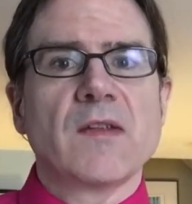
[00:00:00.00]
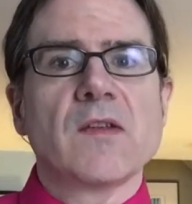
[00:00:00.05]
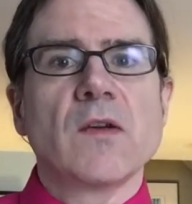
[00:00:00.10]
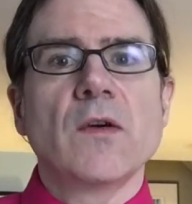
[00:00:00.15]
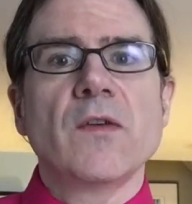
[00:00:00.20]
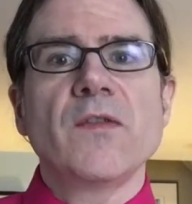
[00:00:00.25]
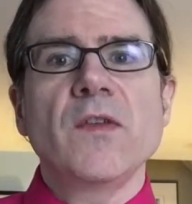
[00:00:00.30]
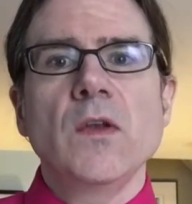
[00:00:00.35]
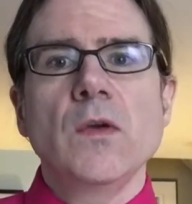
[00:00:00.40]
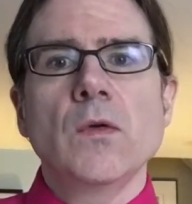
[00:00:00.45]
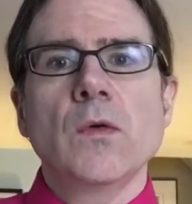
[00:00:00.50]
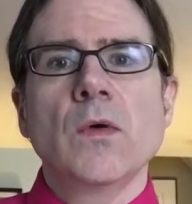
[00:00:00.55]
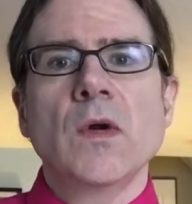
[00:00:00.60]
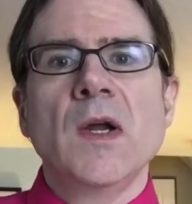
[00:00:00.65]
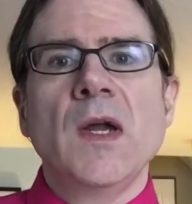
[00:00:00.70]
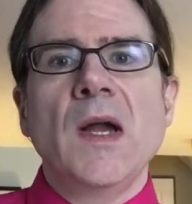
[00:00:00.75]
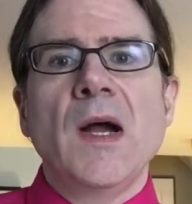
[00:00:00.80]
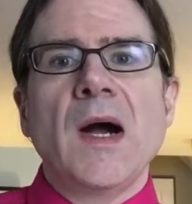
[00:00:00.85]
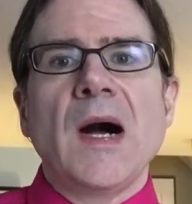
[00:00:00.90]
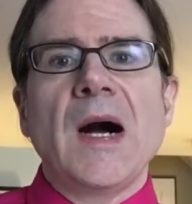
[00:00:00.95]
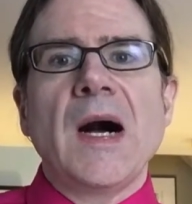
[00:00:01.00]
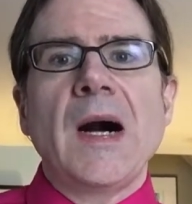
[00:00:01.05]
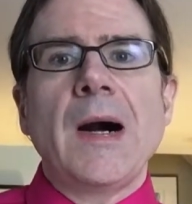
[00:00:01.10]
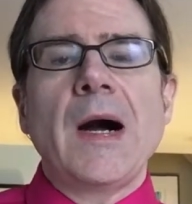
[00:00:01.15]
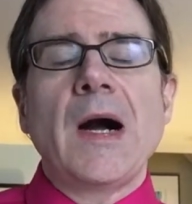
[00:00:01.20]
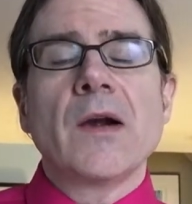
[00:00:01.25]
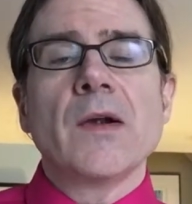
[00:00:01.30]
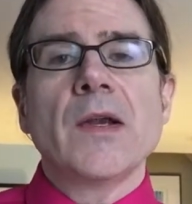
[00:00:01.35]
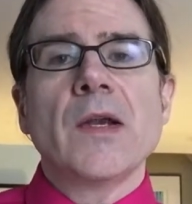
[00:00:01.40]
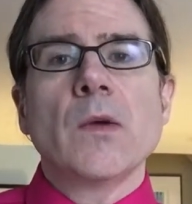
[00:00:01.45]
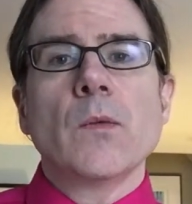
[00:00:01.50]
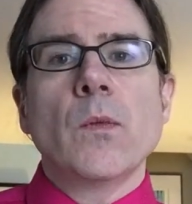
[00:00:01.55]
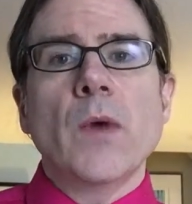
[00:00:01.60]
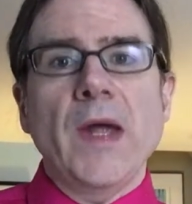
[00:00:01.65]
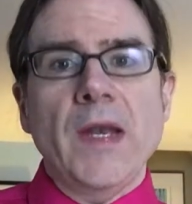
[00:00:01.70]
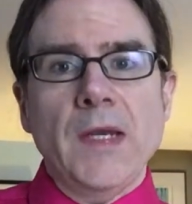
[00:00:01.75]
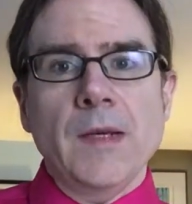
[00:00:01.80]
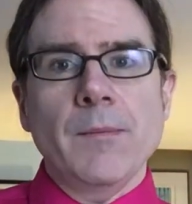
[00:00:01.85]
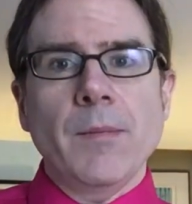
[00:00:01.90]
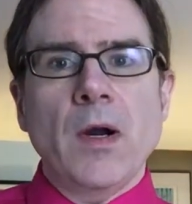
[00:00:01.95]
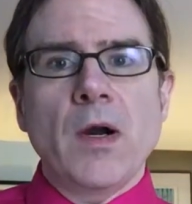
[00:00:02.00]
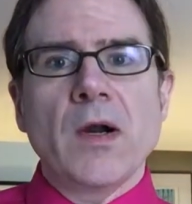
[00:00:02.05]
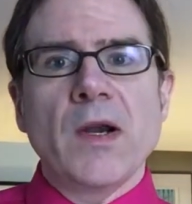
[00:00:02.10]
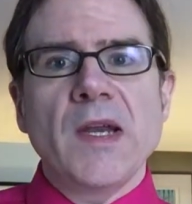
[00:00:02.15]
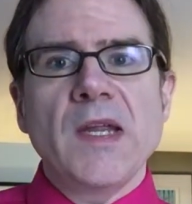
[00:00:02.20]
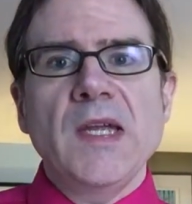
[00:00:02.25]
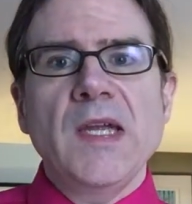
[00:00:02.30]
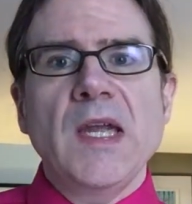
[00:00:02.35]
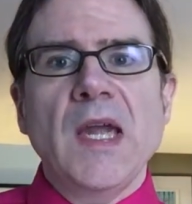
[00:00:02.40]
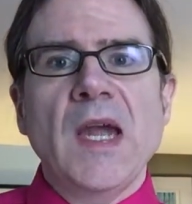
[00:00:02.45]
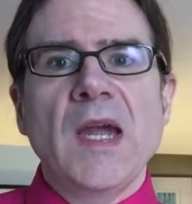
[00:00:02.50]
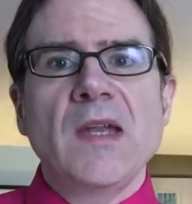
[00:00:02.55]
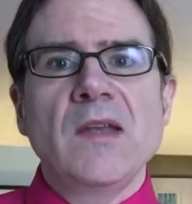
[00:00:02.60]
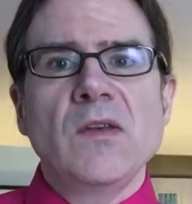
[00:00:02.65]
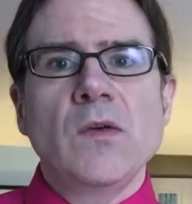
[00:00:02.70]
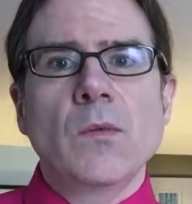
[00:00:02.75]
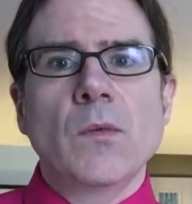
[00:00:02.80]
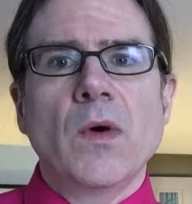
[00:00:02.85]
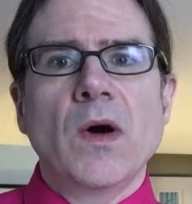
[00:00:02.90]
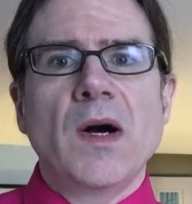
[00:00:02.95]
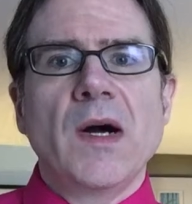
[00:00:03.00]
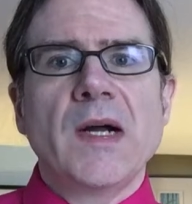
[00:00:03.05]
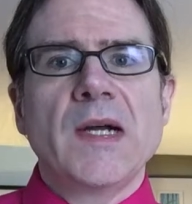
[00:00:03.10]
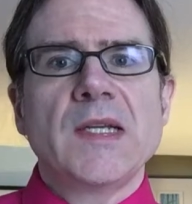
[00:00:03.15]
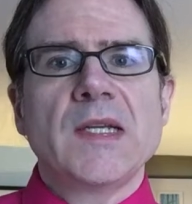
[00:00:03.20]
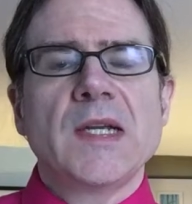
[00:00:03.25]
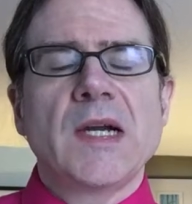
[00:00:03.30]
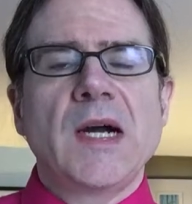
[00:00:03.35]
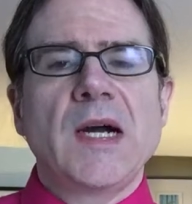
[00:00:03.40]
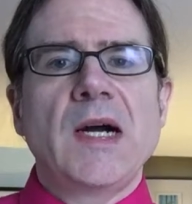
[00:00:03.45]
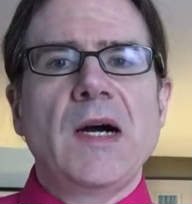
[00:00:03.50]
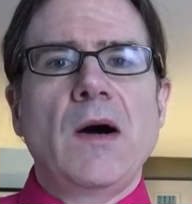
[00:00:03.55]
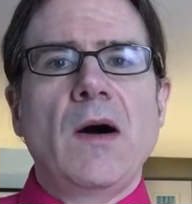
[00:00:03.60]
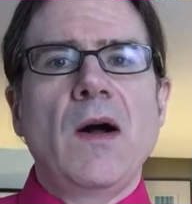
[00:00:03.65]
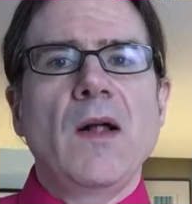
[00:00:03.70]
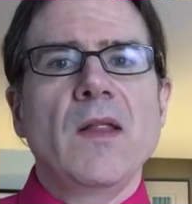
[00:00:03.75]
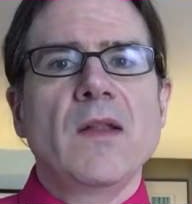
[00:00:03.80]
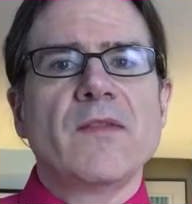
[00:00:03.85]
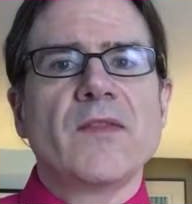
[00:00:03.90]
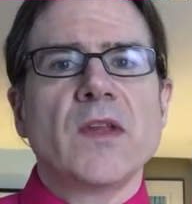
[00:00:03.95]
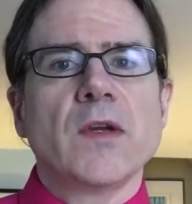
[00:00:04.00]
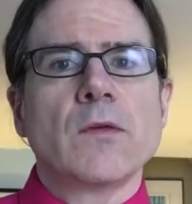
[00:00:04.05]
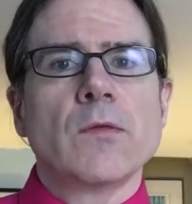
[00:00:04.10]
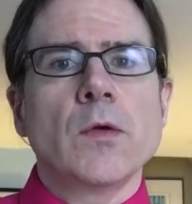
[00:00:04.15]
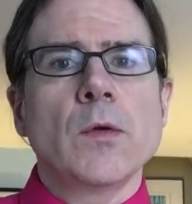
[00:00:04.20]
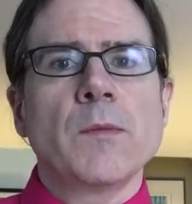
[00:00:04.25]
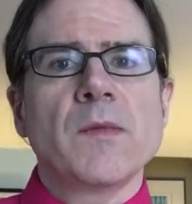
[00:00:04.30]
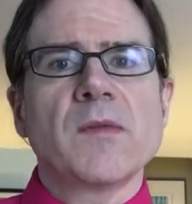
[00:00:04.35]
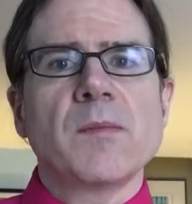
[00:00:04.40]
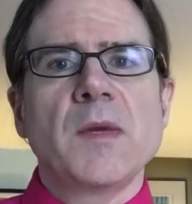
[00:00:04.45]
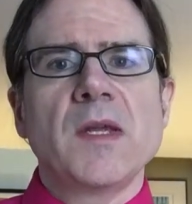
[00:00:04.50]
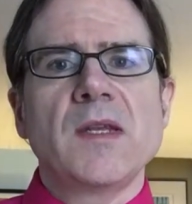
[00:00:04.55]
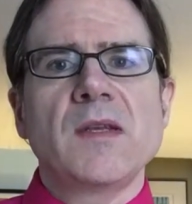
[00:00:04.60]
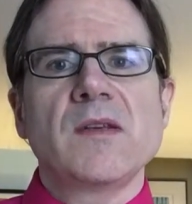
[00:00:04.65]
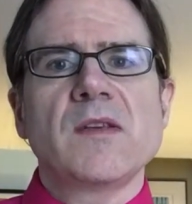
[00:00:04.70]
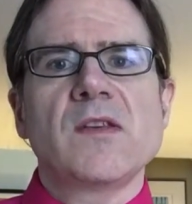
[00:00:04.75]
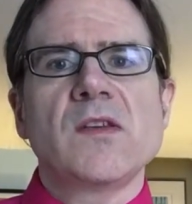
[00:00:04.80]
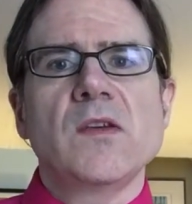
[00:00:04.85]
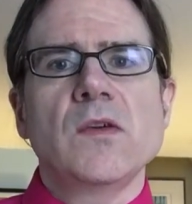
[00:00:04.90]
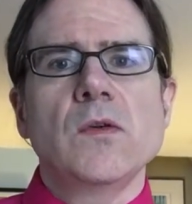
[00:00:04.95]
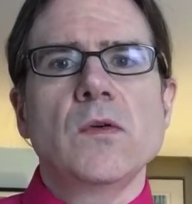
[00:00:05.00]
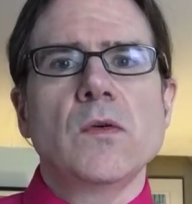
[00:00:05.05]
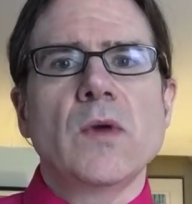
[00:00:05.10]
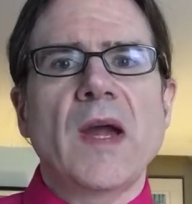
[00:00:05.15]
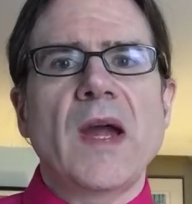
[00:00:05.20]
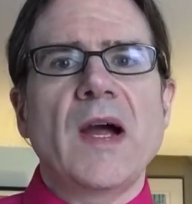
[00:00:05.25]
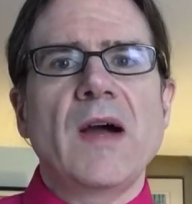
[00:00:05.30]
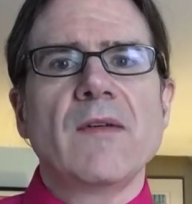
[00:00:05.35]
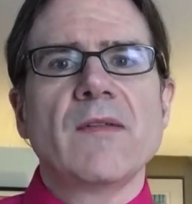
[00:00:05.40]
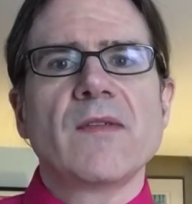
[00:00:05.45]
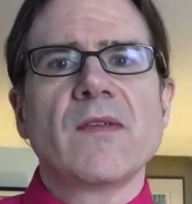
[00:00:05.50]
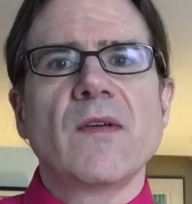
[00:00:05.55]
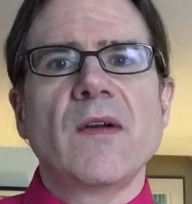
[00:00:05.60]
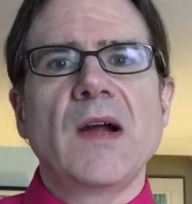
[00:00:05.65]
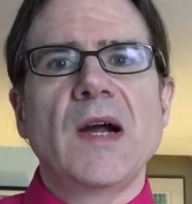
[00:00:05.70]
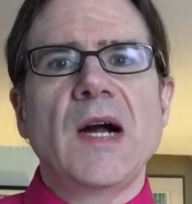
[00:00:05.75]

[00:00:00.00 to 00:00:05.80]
So if you are in a wedding party and you want all of the groomsmen to have